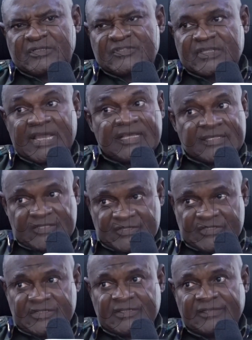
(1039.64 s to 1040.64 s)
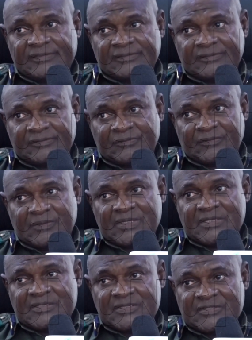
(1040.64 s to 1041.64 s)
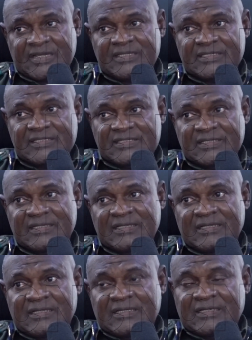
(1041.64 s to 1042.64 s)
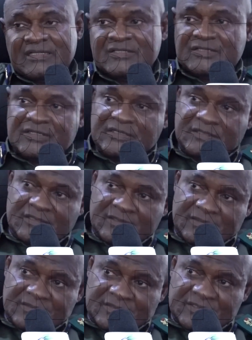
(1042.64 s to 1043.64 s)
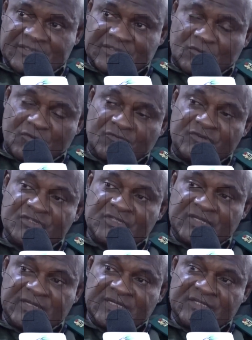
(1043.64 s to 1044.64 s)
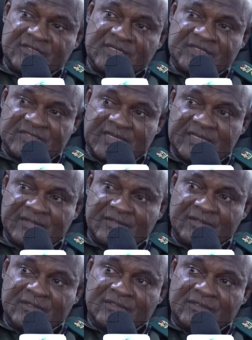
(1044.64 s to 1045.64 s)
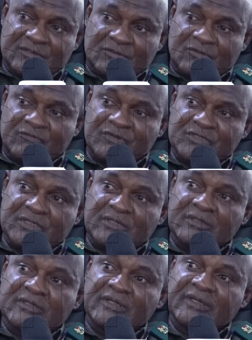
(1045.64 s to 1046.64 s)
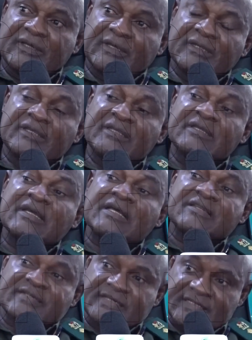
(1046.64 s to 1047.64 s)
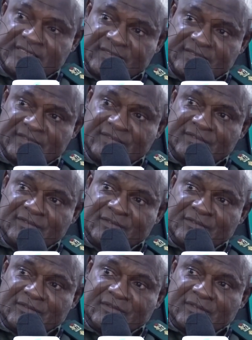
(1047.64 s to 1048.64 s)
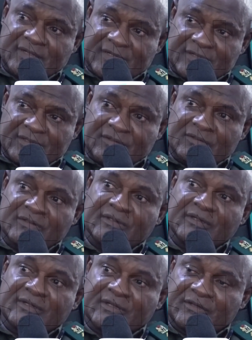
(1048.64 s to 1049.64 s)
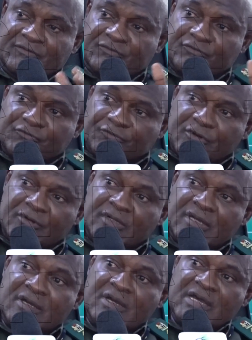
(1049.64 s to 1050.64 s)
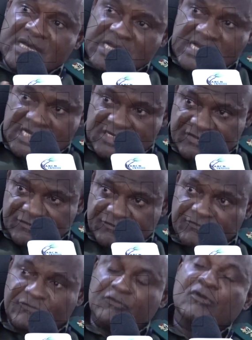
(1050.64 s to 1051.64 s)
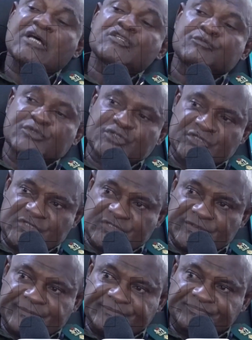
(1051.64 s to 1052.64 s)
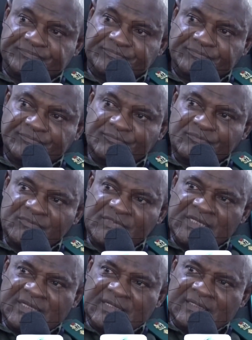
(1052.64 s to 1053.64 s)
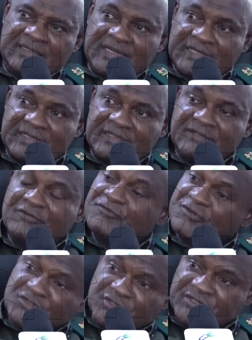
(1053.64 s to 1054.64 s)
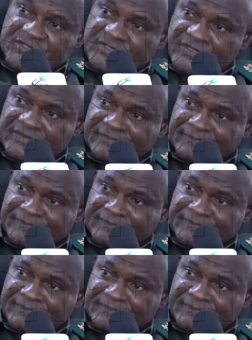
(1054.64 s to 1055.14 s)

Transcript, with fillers: CITES. When I say CITES, that is the, the convention in Nigeria signed, the convention in illegal trade uh, in fauna and flora species, like fisheries.